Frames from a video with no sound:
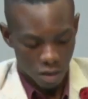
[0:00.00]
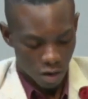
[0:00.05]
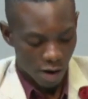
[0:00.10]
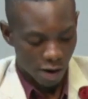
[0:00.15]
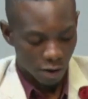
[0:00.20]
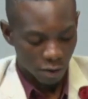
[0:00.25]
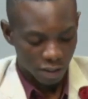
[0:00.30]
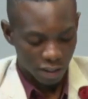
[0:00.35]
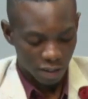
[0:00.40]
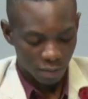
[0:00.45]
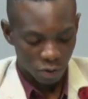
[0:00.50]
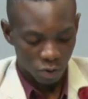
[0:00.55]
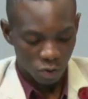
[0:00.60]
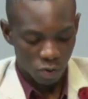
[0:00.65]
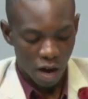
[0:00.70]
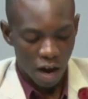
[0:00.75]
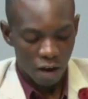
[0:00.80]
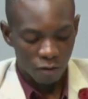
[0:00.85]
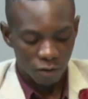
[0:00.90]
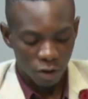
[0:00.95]
All right, we seem
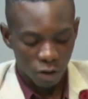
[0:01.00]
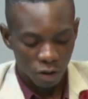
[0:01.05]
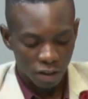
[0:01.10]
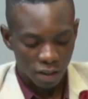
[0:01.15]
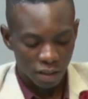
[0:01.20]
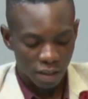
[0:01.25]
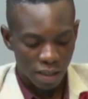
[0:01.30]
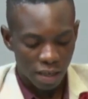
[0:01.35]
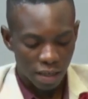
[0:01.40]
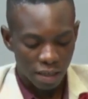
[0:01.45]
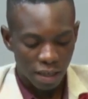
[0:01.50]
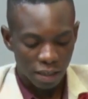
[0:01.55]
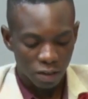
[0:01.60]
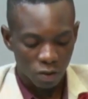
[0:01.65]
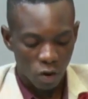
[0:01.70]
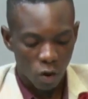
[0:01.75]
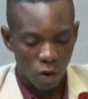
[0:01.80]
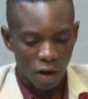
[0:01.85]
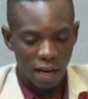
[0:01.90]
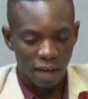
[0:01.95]
to have lost that
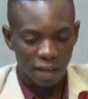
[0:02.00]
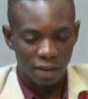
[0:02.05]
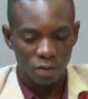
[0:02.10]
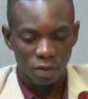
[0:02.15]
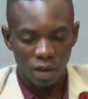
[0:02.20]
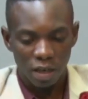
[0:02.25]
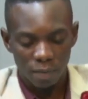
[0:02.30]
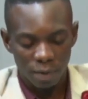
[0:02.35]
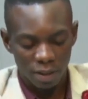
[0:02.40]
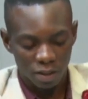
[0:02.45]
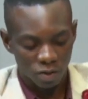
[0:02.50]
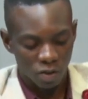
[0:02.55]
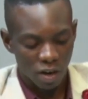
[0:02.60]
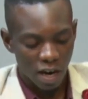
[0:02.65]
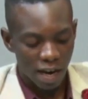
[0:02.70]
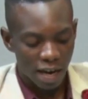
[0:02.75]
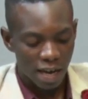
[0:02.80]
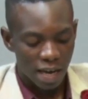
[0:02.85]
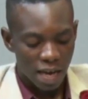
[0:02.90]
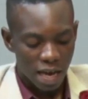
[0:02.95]
caller. Let me
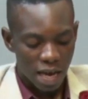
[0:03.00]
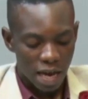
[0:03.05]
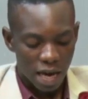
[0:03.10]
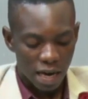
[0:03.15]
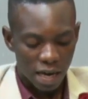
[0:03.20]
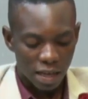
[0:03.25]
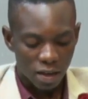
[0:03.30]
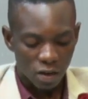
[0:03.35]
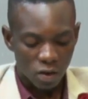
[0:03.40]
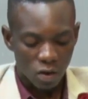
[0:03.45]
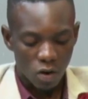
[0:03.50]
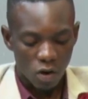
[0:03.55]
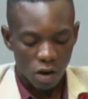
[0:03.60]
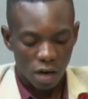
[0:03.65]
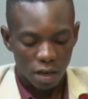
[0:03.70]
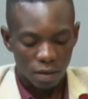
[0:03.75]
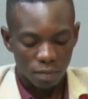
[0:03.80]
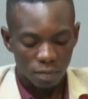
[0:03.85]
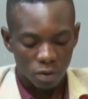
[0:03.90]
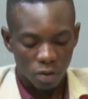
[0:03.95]
try another
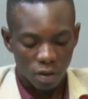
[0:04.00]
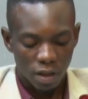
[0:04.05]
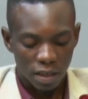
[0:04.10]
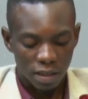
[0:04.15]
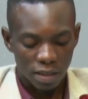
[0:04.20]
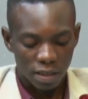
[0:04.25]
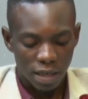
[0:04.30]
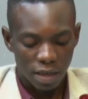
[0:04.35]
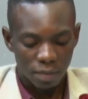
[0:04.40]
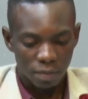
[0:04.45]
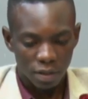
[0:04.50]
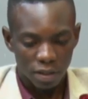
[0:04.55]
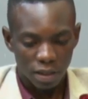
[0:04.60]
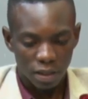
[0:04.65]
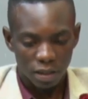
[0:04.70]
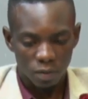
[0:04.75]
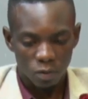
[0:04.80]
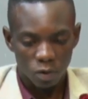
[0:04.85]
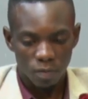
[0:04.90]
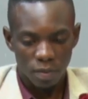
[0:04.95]
caller so that
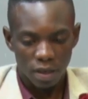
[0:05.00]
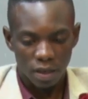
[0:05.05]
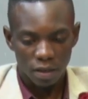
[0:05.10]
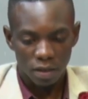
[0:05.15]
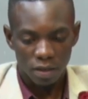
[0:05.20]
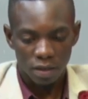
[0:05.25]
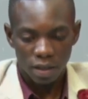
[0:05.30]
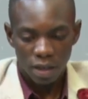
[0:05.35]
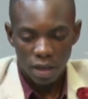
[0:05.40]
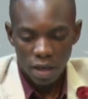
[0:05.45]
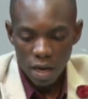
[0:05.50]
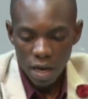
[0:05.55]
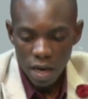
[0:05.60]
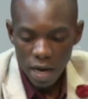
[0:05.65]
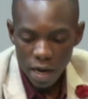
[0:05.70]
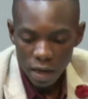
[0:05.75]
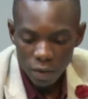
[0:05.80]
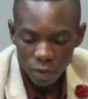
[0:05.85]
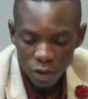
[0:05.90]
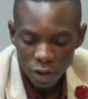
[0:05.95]
Mr. Simba can
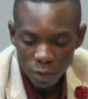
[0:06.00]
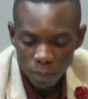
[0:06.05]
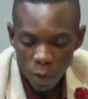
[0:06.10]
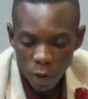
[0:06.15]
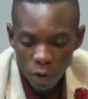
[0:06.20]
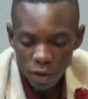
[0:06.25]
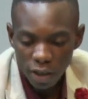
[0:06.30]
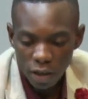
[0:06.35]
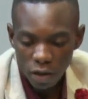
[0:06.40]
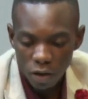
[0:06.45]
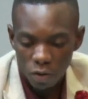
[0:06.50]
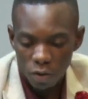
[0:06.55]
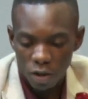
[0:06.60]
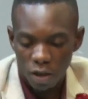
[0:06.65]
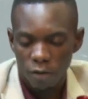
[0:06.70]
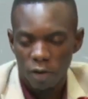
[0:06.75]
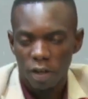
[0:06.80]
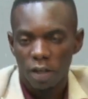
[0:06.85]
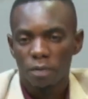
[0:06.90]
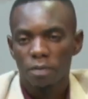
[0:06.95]
respond. Hello, good
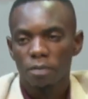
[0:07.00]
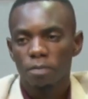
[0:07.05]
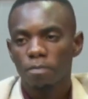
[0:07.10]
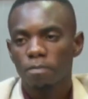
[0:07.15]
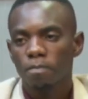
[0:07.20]
evening.